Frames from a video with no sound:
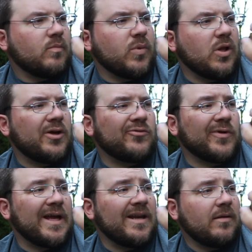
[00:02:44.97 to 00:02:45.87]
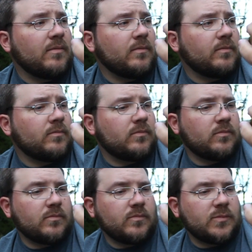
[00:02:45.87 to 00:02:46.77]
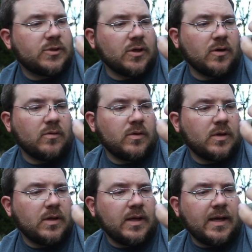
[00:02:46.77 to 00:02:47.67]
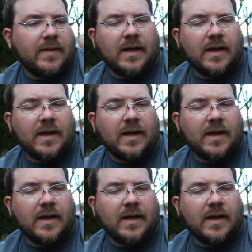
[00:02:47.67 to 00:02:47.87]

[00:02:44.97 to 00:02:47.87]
Blood red. So, and they